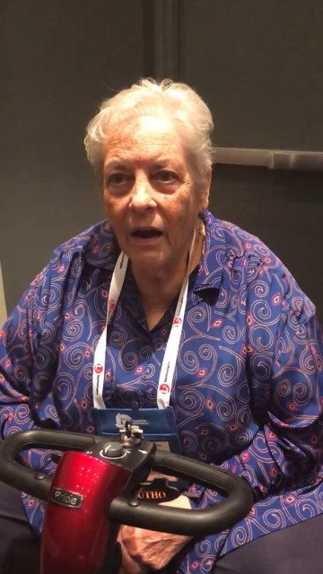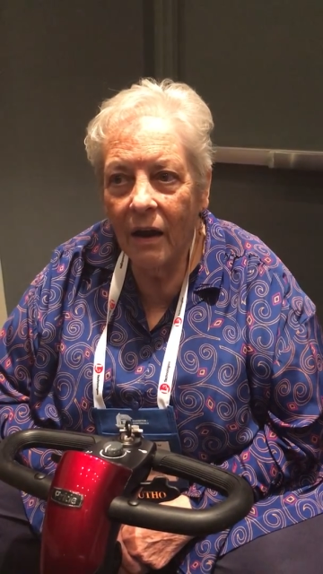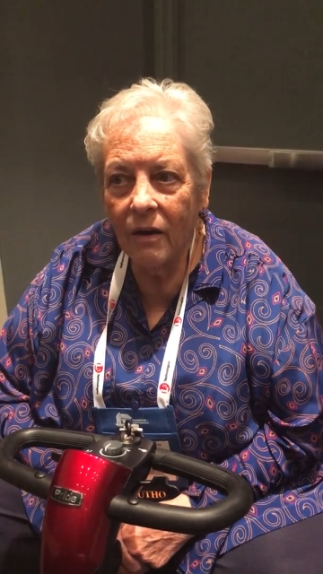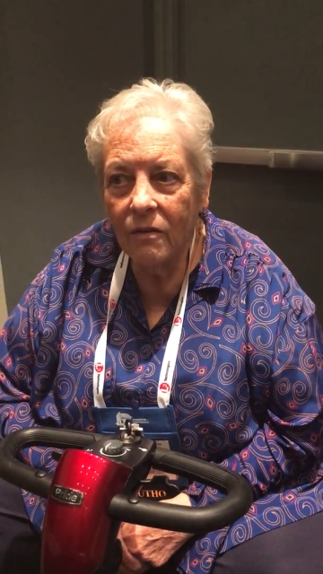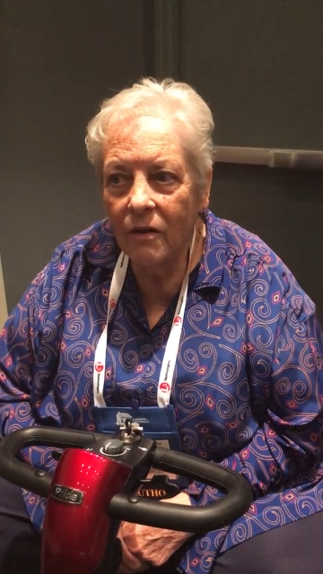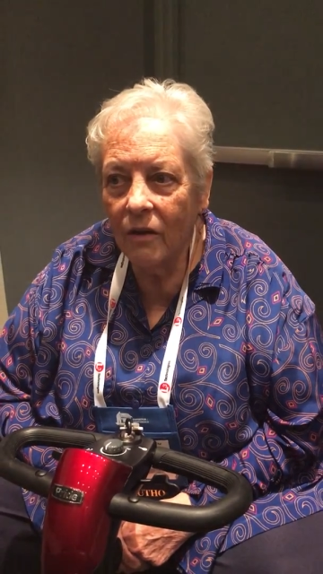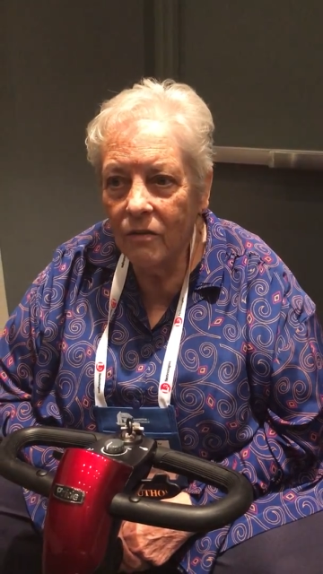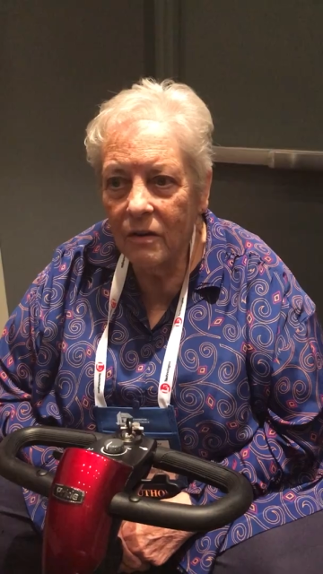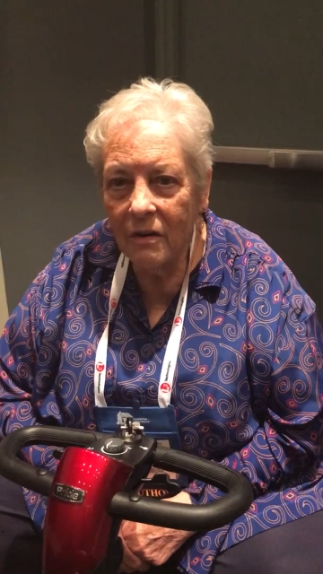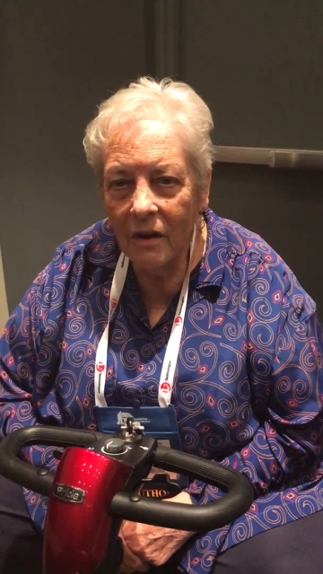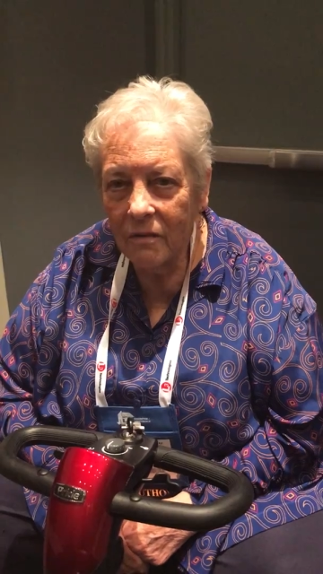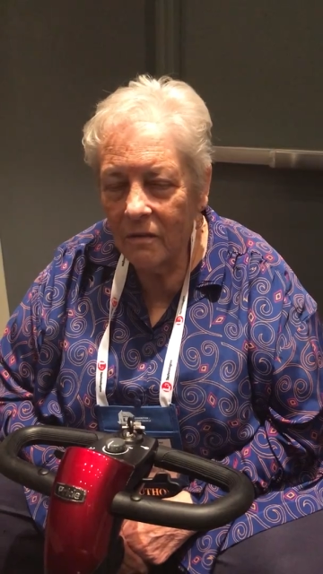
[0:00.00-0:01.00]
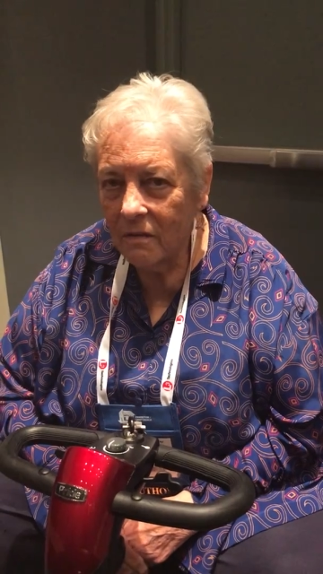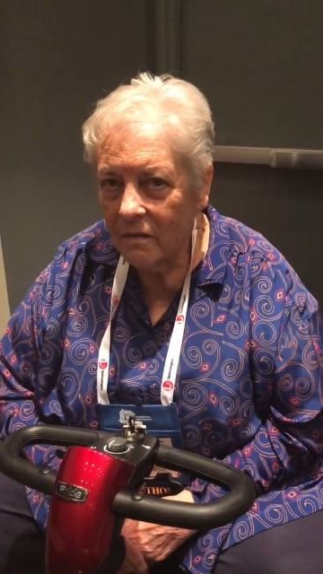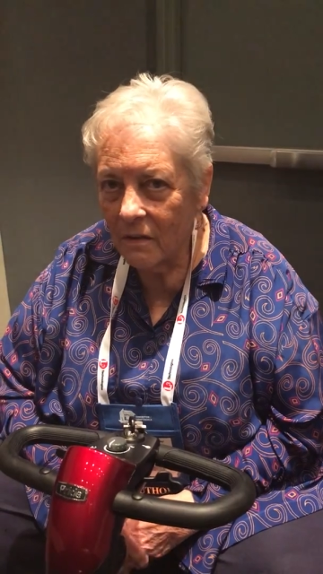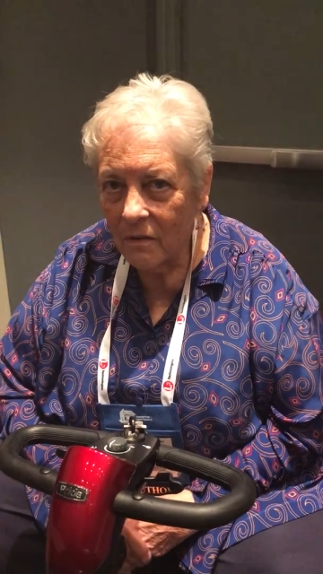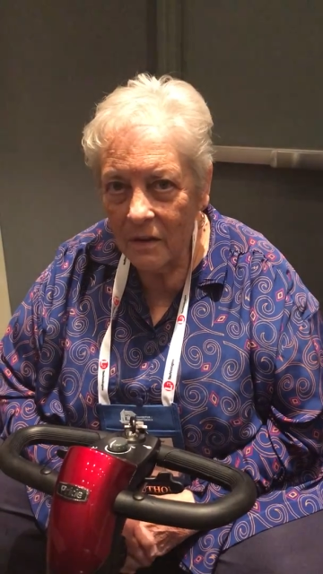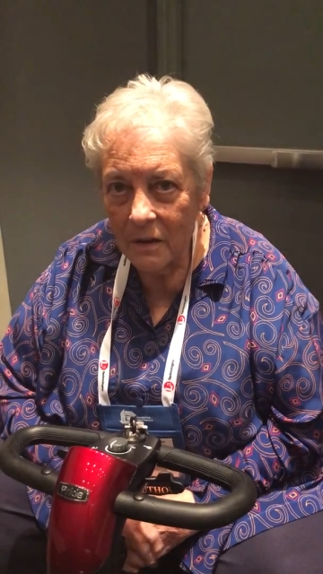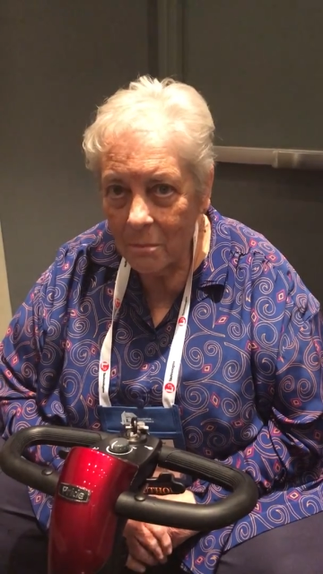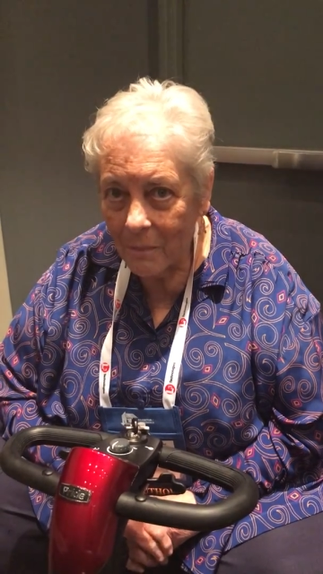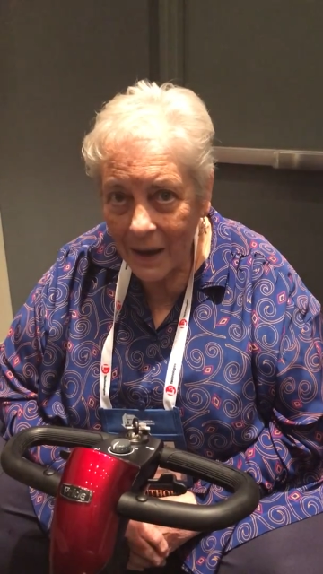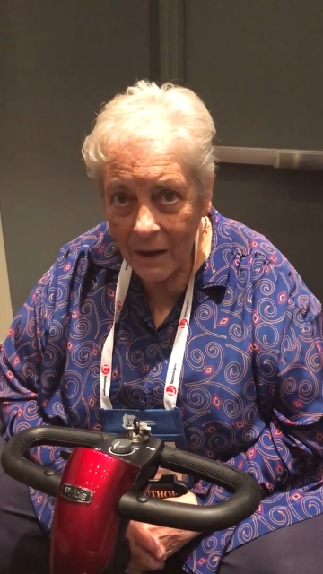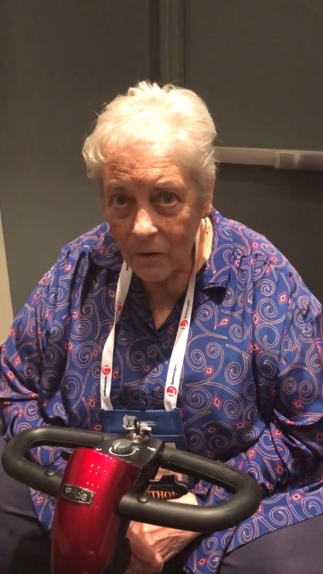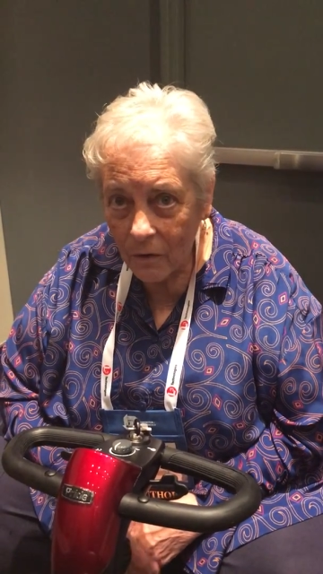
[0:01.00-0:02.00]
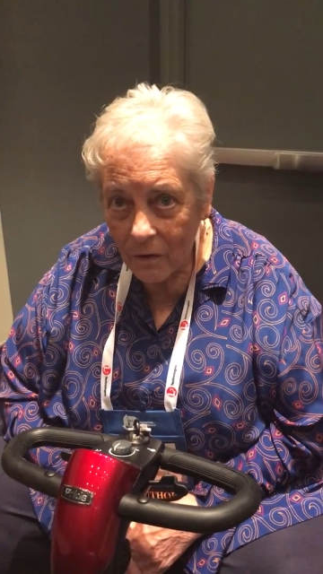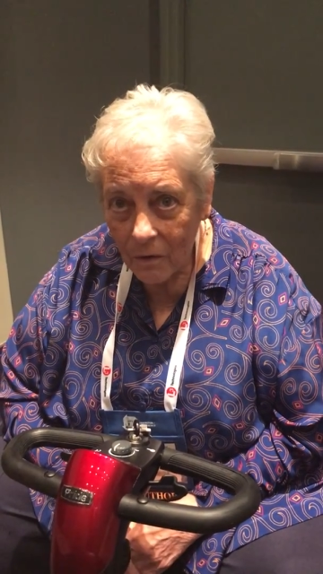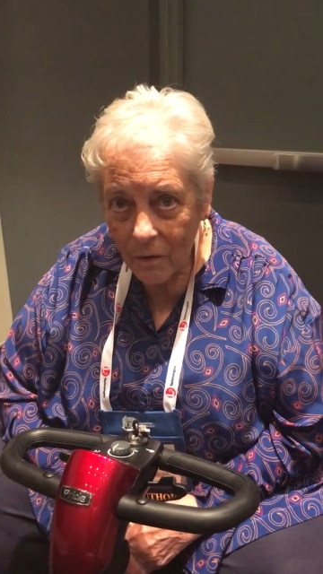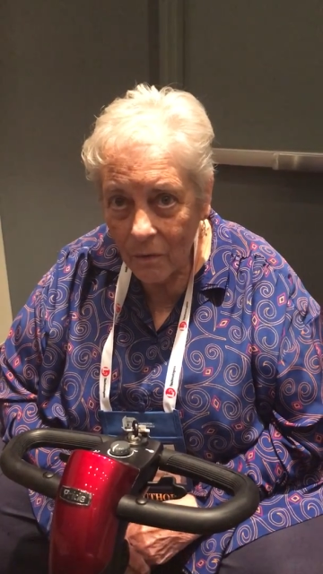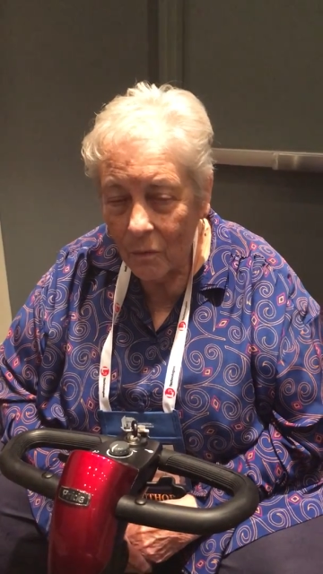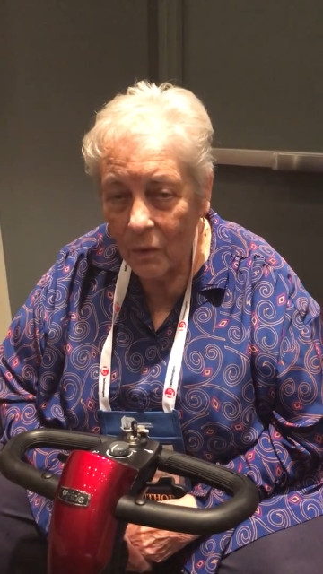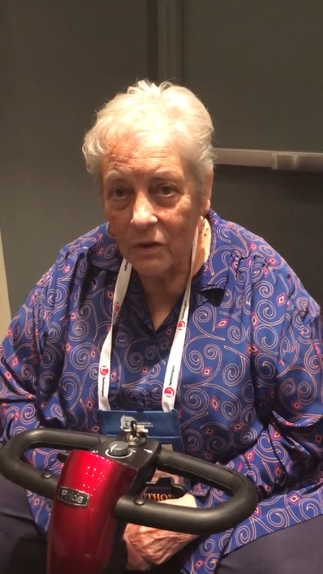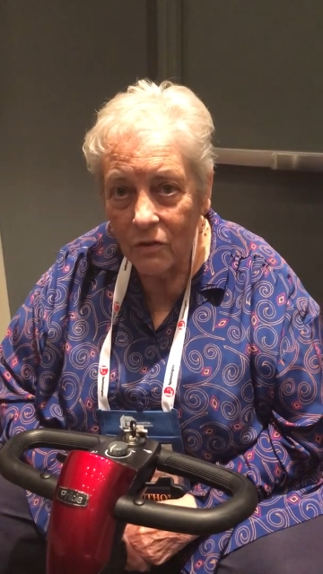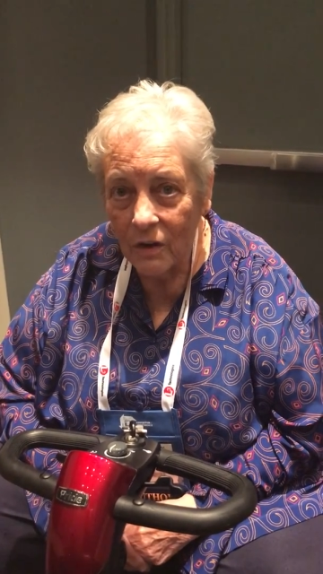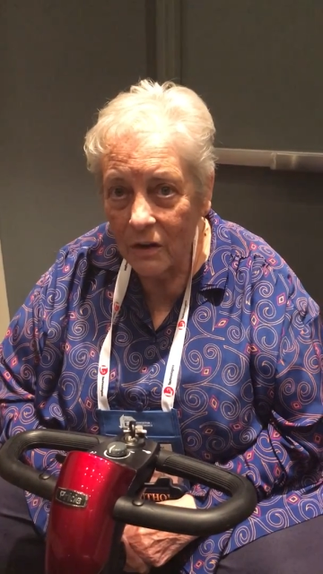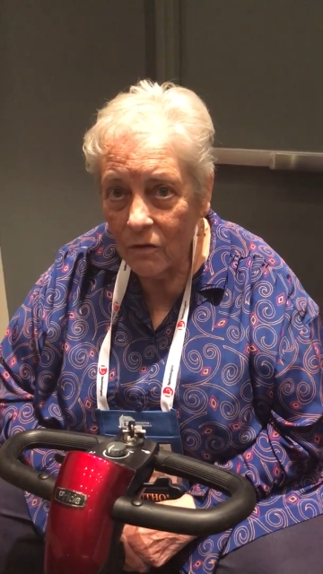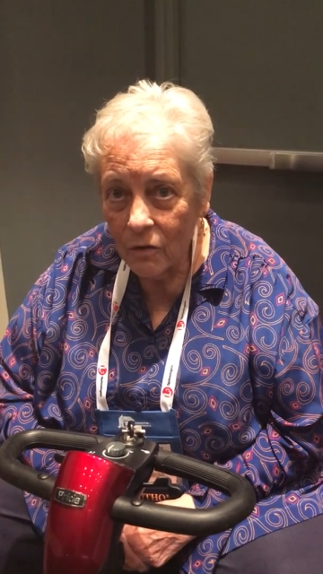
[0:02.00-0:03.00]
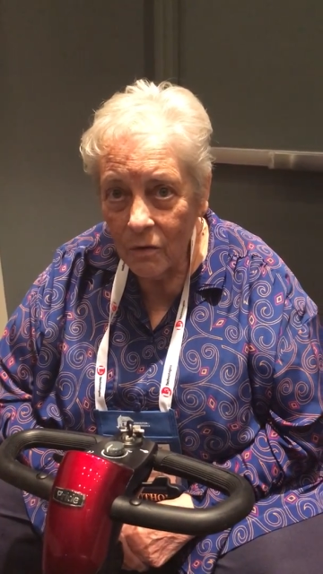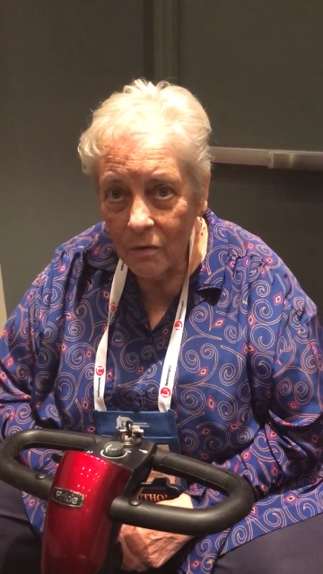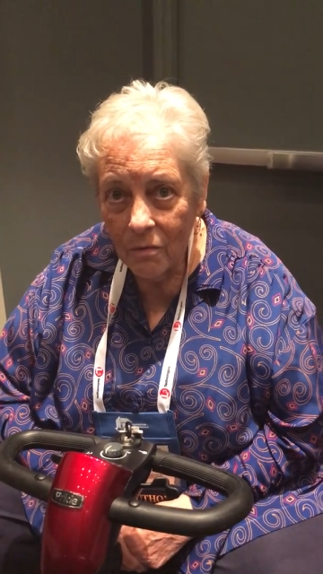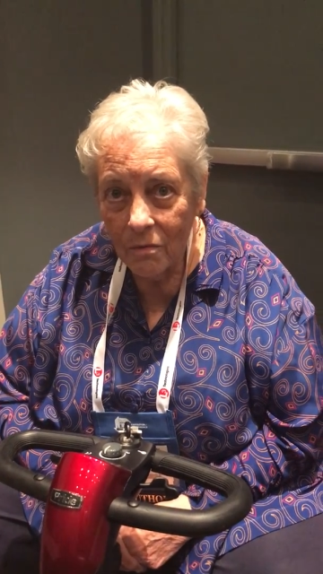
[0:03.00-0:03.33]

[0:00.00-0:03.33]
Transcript: It doesn't necessarily matter what gender,